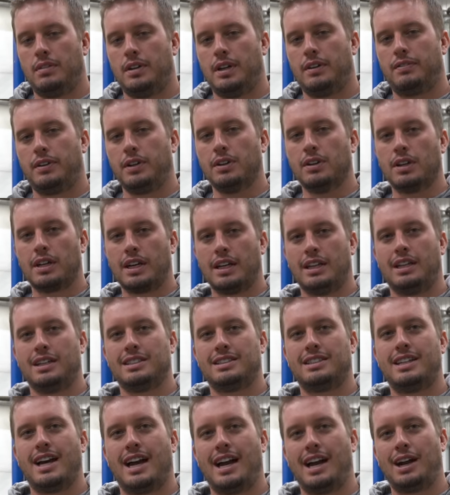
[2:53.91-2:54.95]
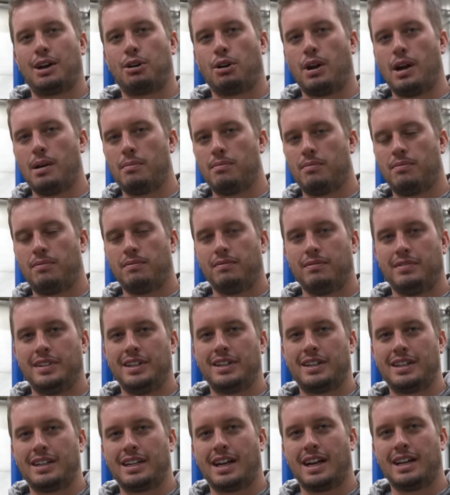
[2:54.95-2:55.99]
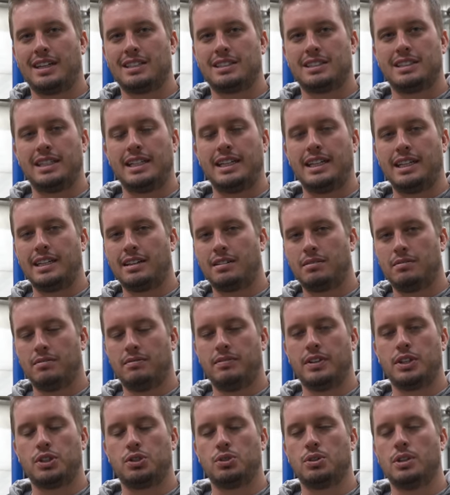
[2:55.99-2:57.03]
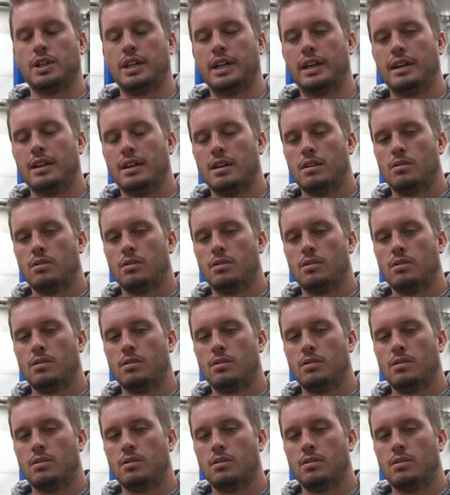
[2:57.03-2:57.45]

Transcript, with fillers: If you look at this diagram, you can kind of see visually.